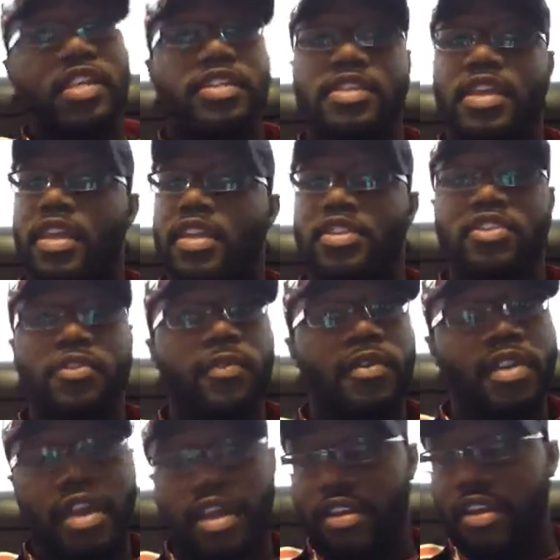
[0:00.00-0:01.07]
is 8-2 in
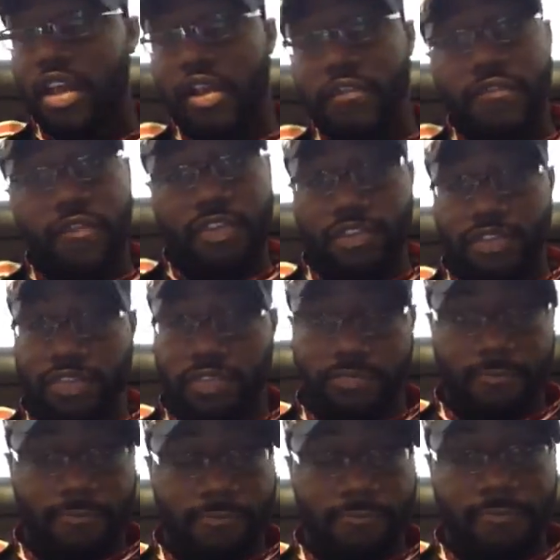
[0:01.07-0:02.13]

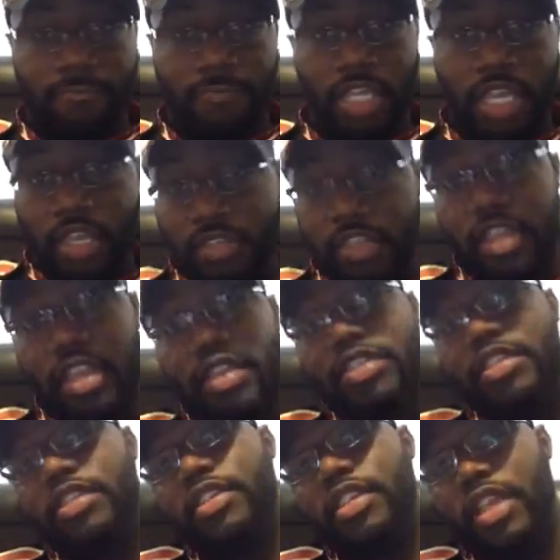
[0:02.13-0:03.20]
non-conference. The
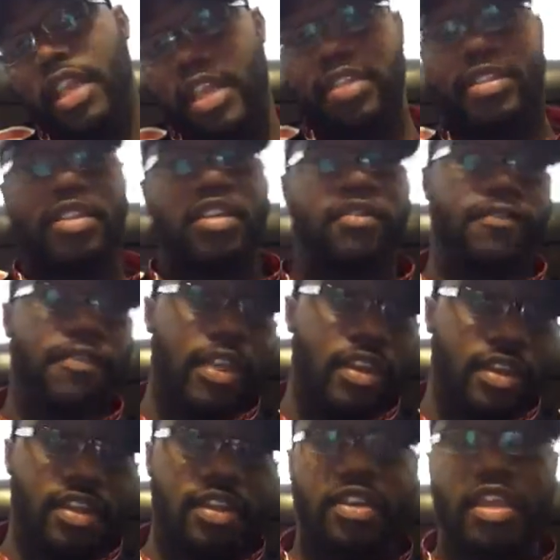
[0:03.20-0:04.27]
ACC has the
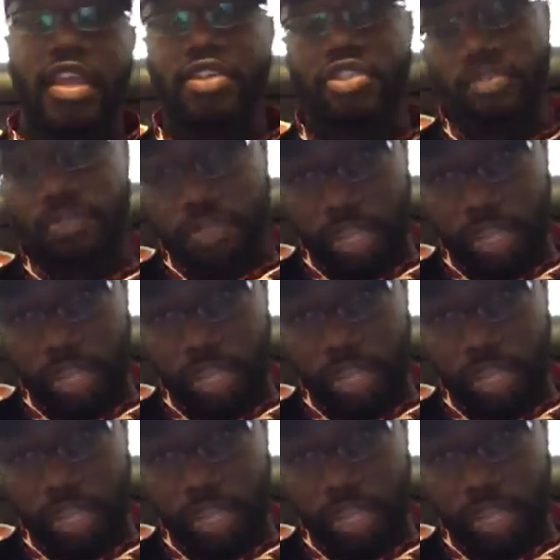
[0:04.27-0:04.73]
defending national